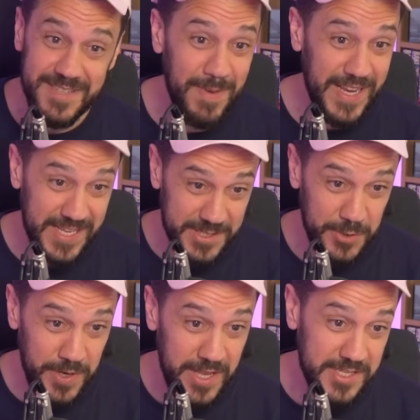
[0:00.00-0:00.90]
my
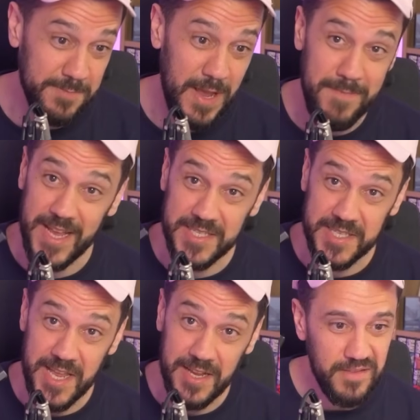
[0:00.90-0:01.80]
Kitsune, this is my main
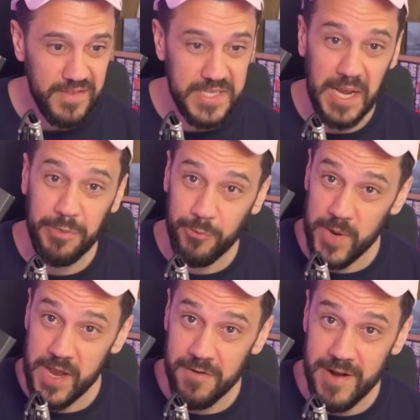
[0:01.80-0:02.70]
stick. This is like
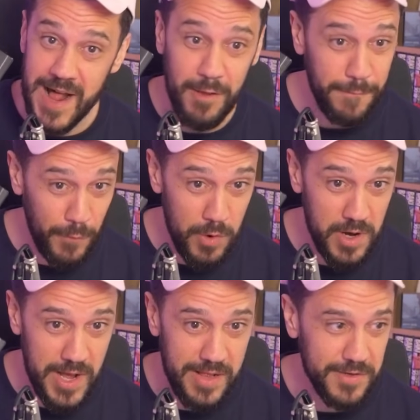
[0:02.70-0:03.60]
$300,
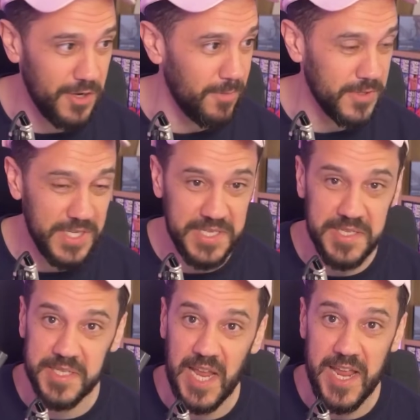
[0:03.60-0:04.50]
$400 almost. It's
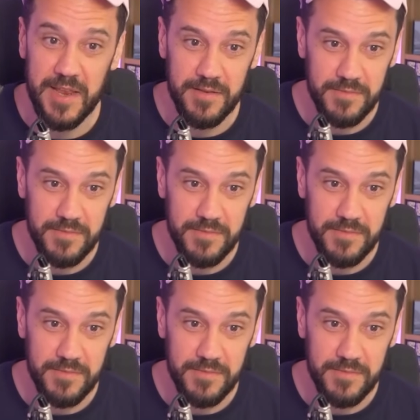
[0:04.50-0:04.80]
insane.